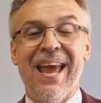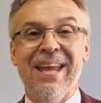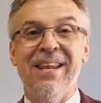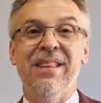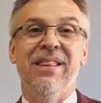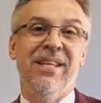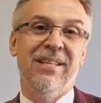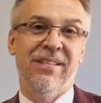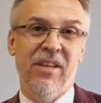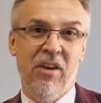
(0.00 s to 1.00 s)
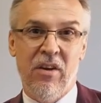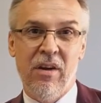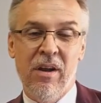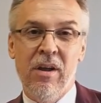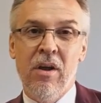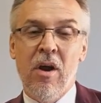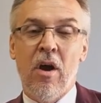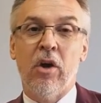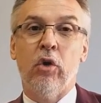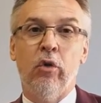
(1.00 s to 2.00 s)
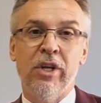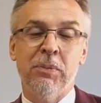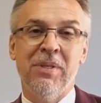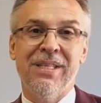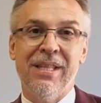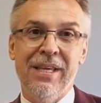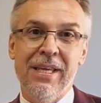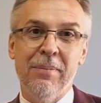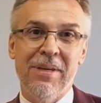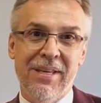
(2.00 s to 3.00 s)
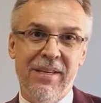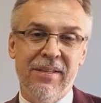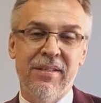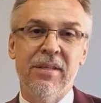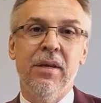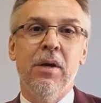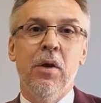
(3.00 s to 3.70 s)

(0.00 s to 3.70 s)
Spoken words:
And this year, our Christmas theme is